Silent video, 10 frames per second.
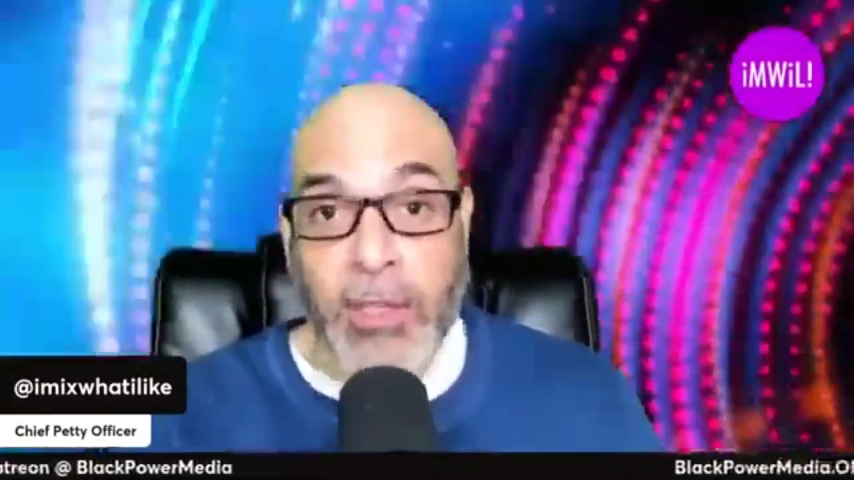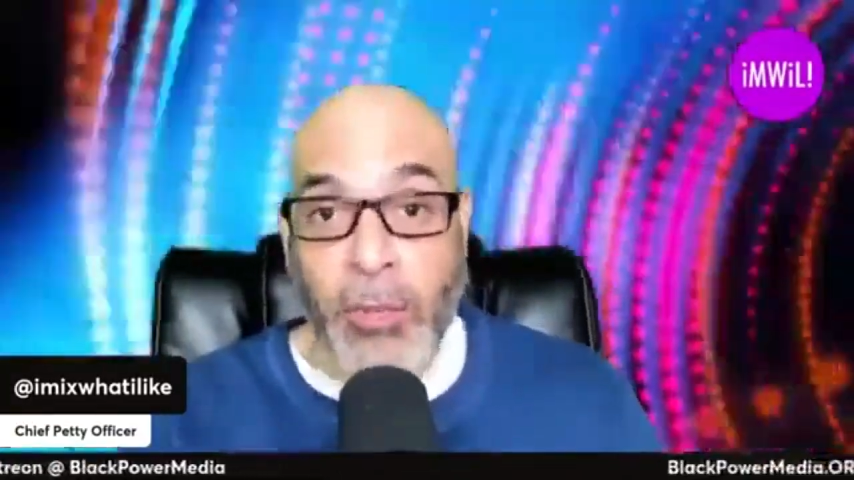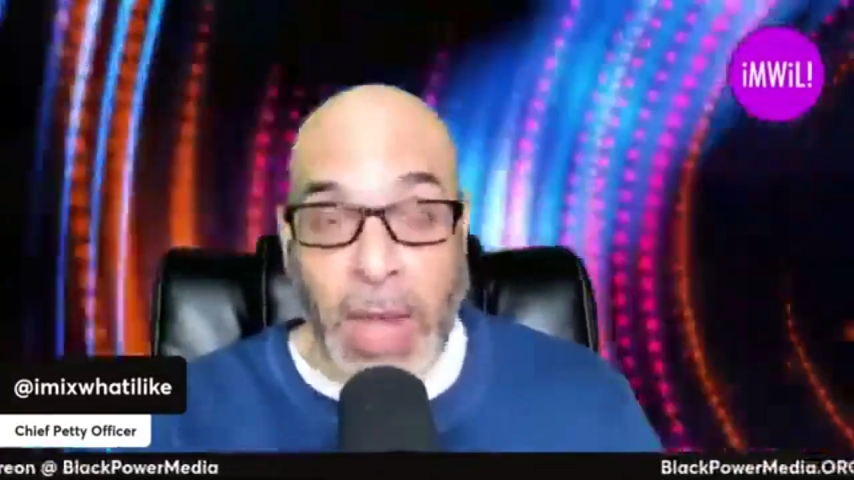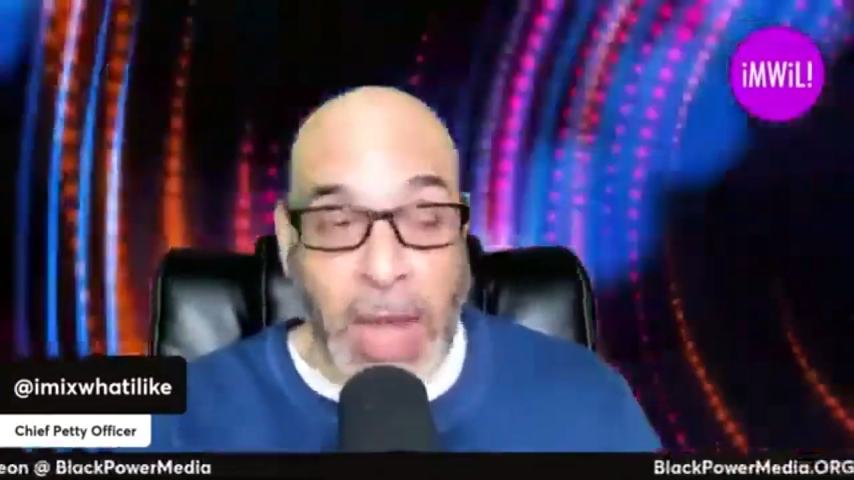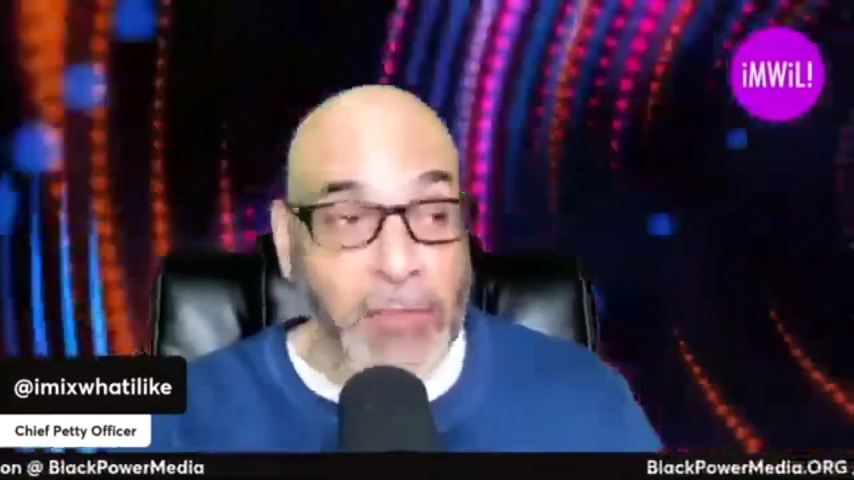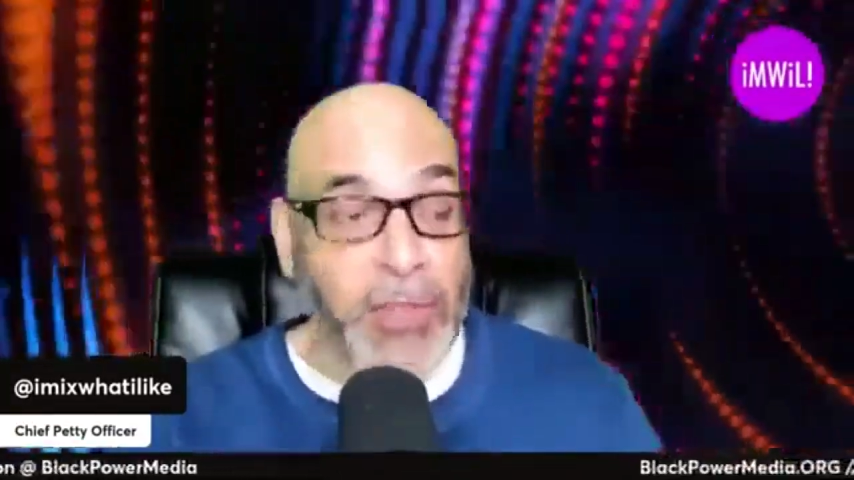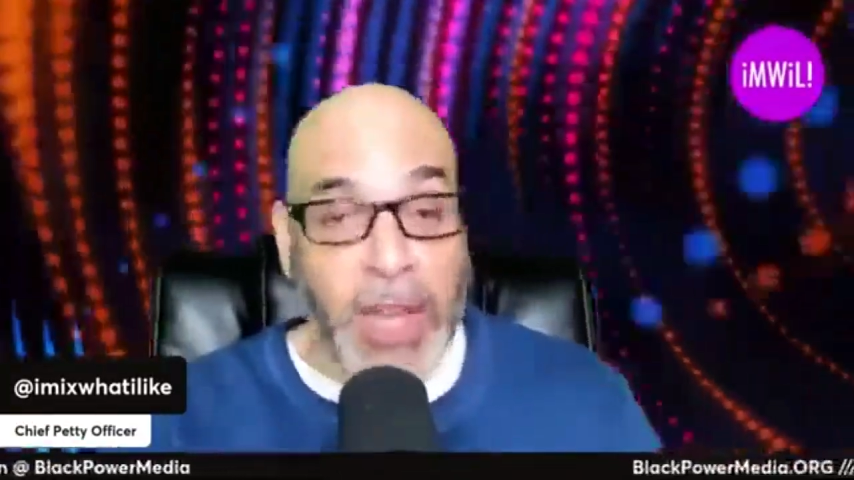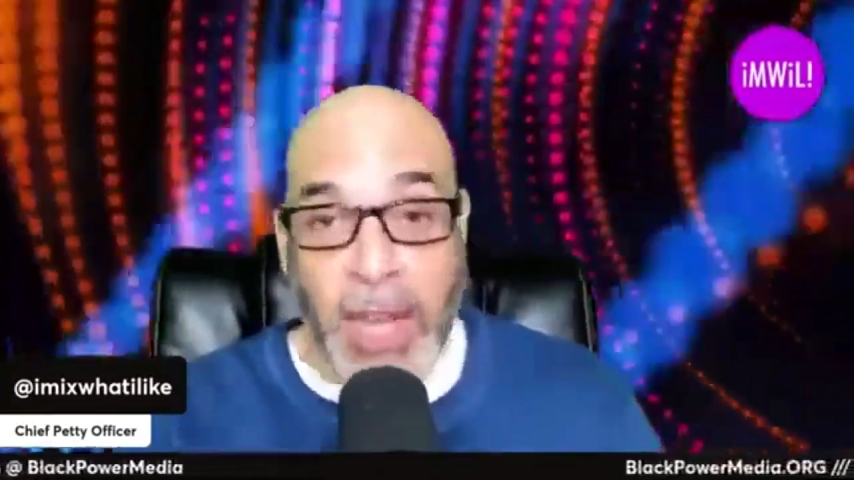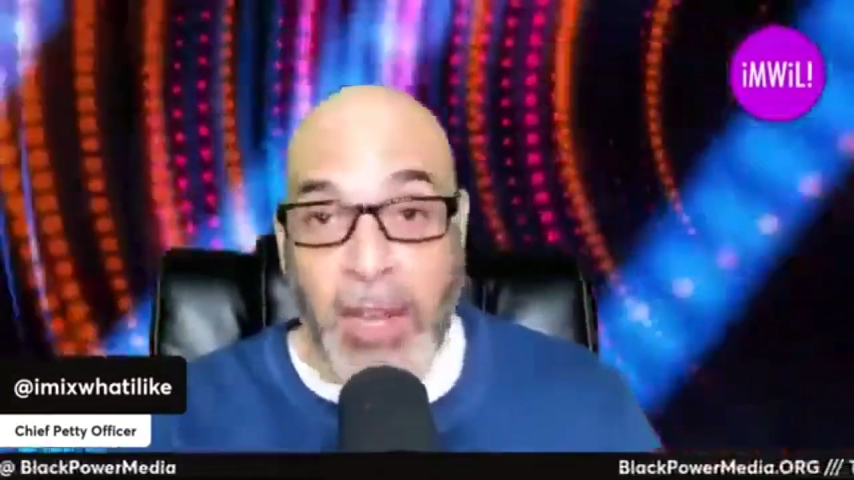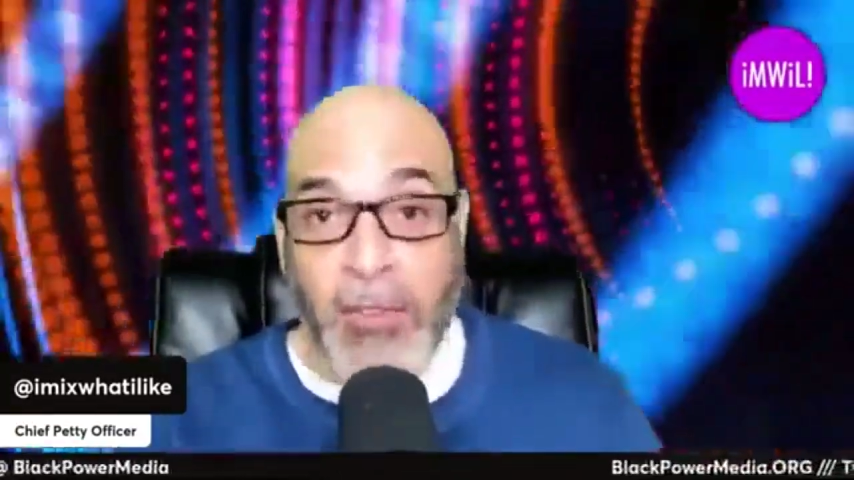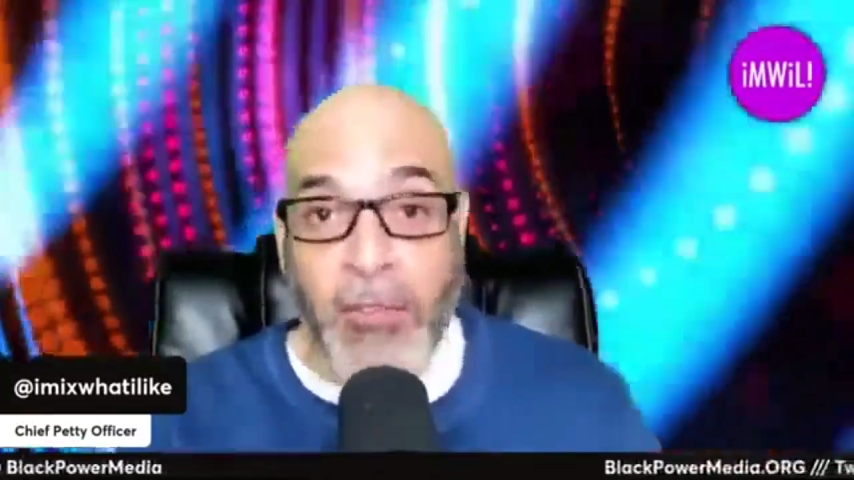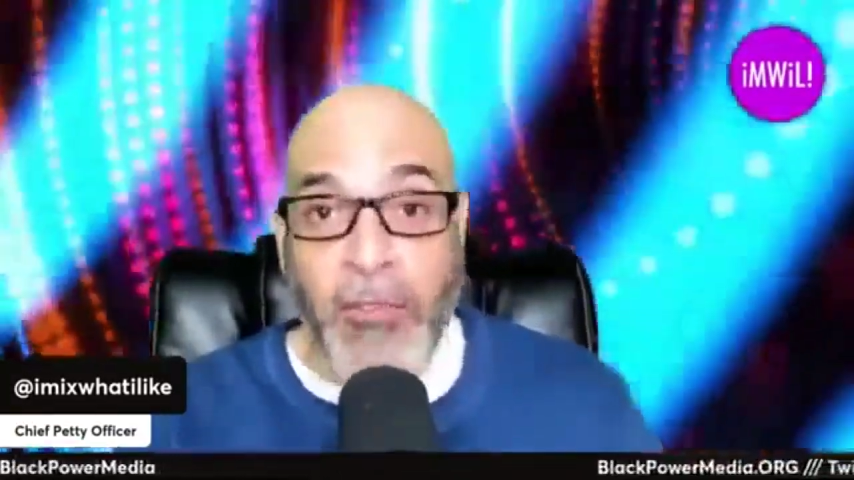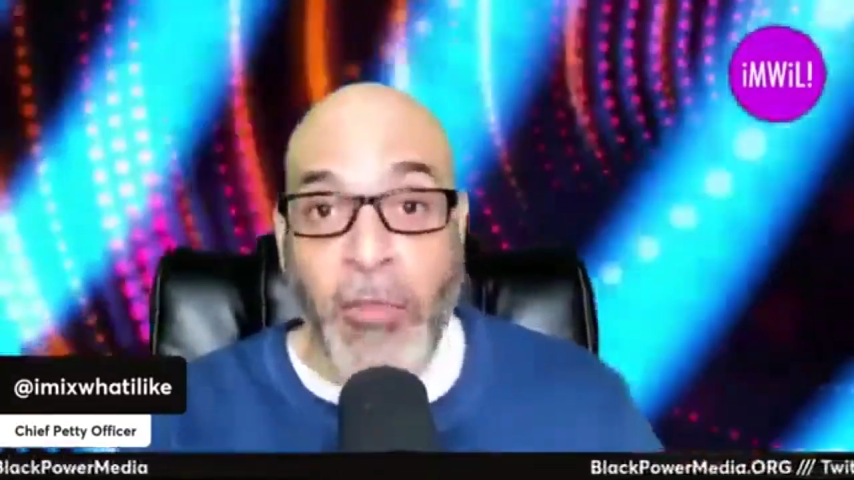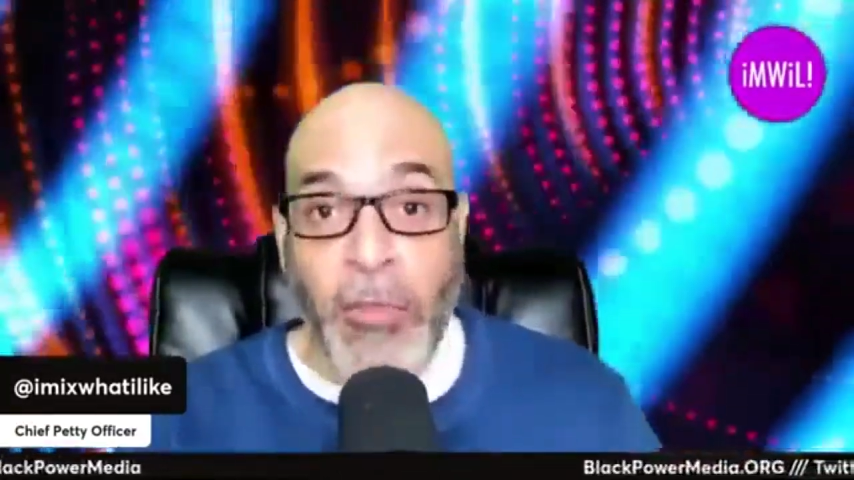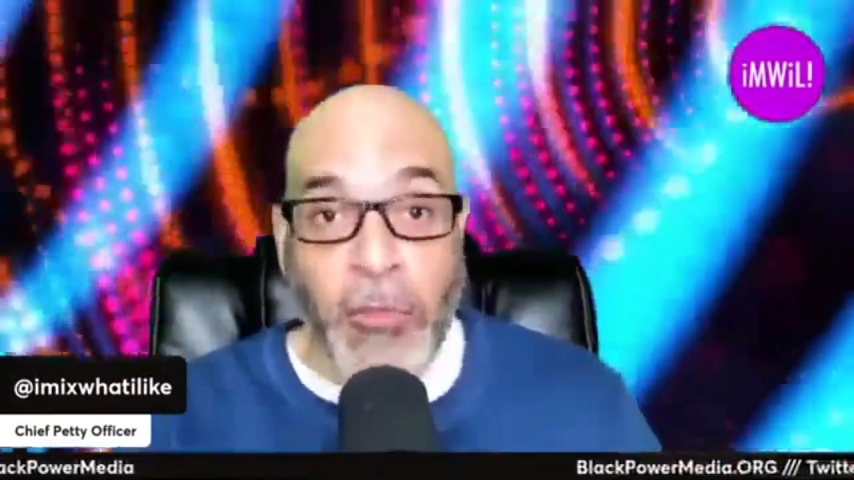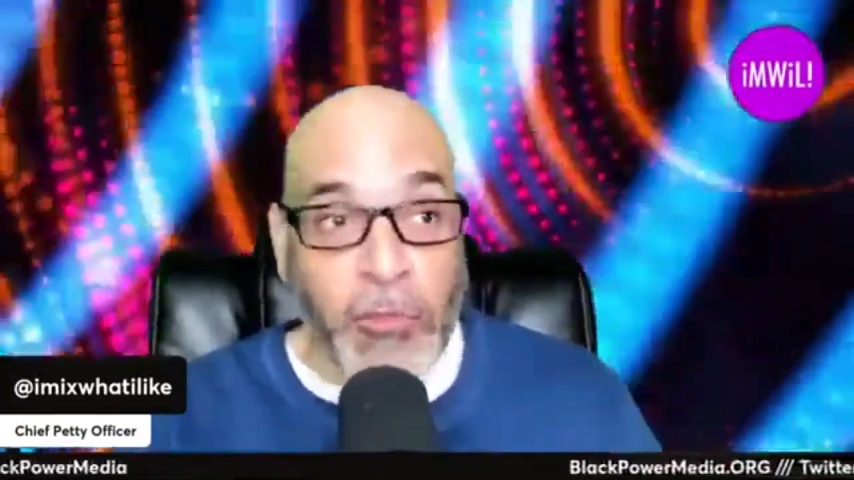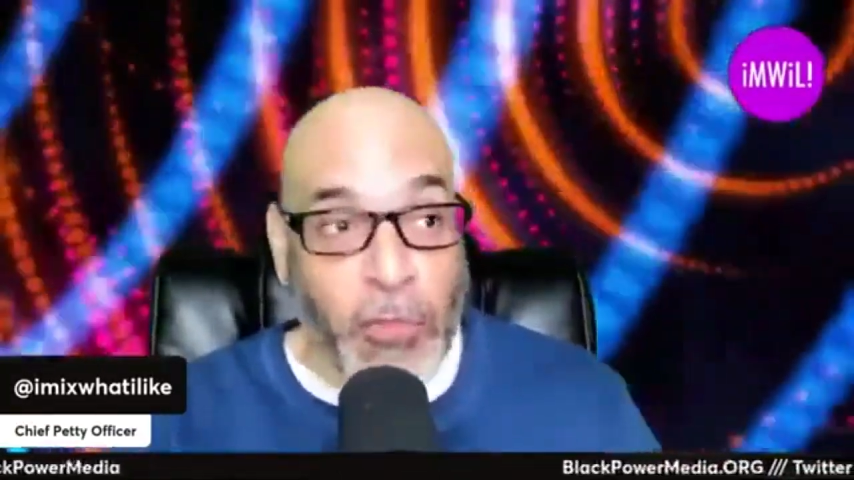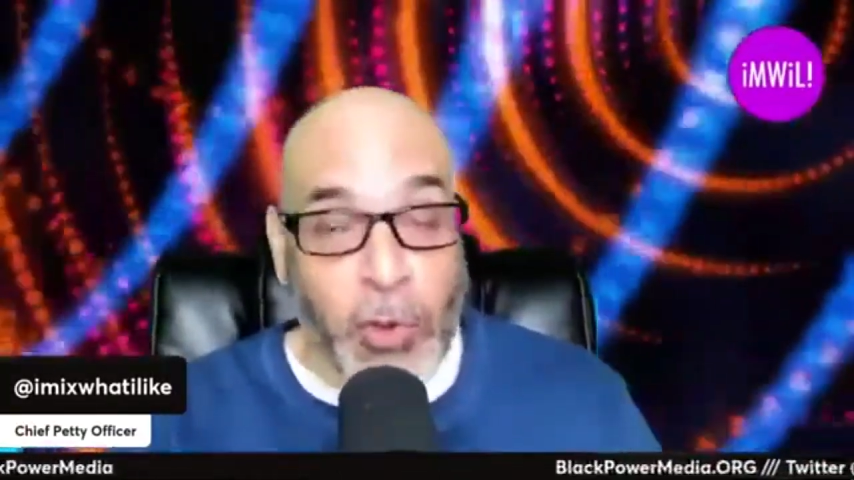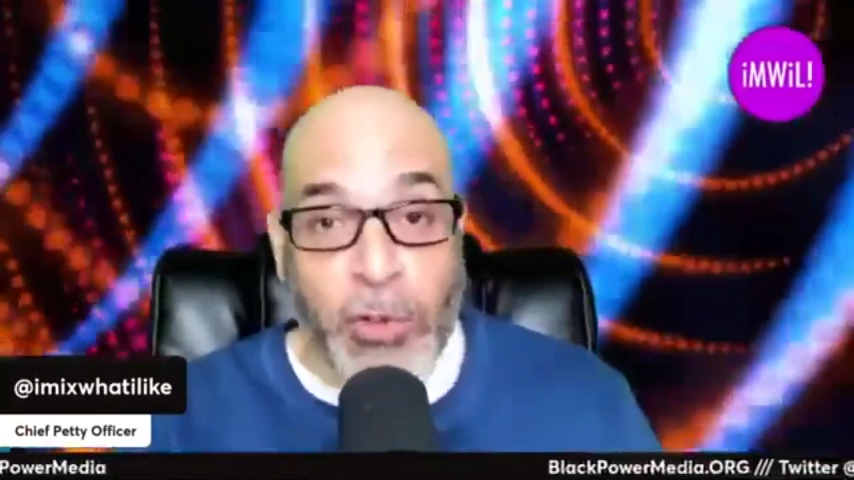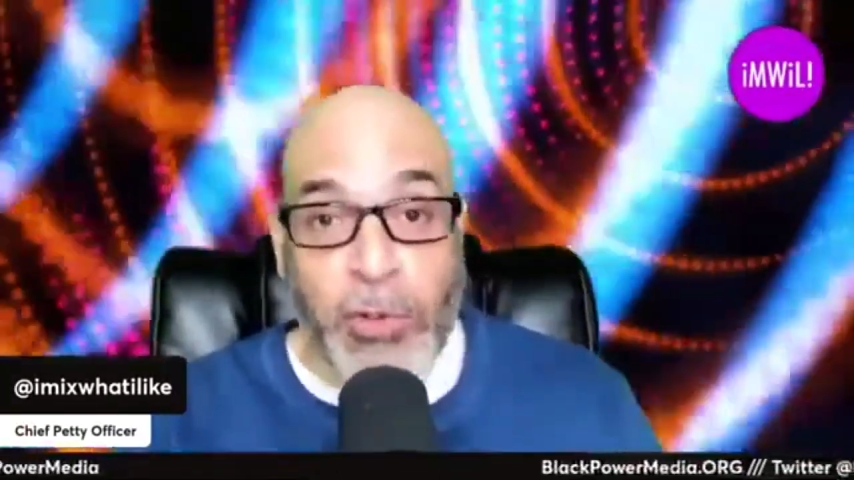you have to have
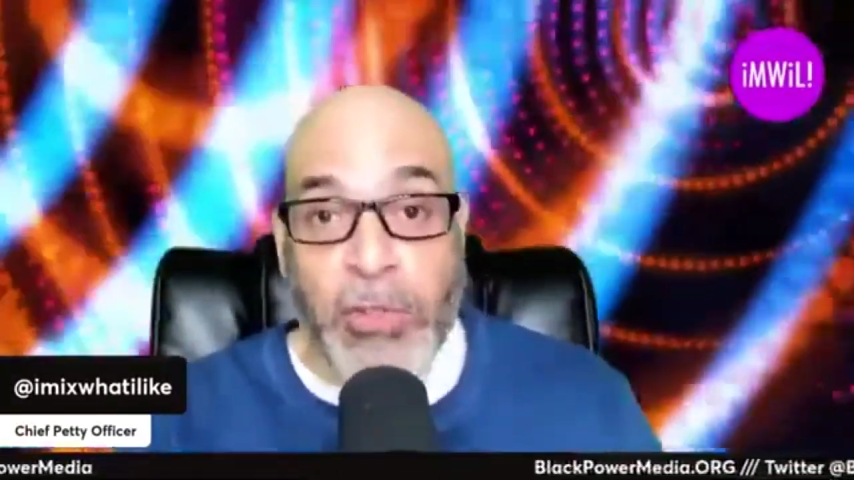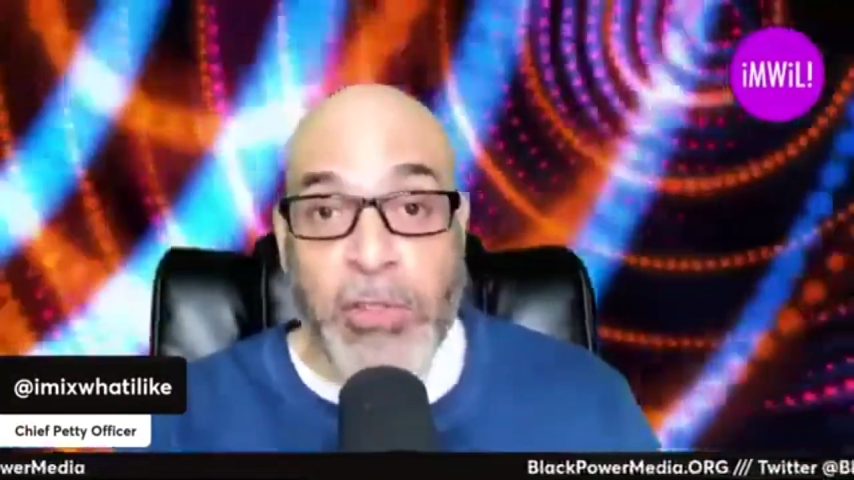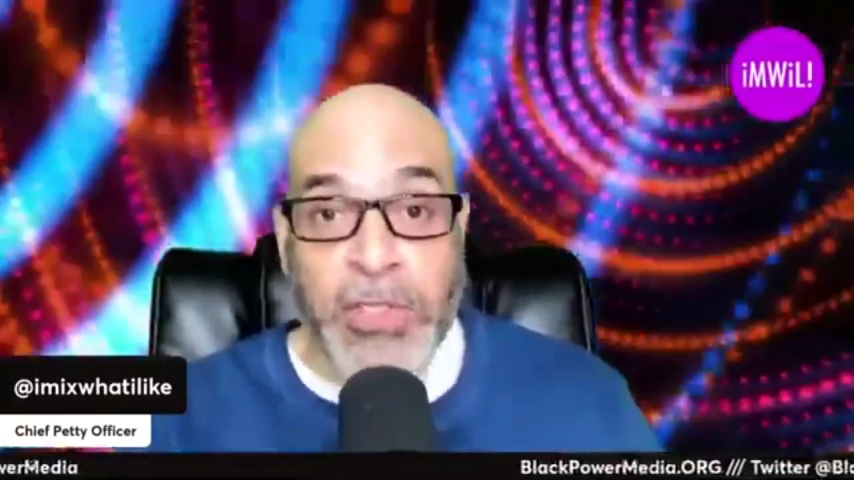full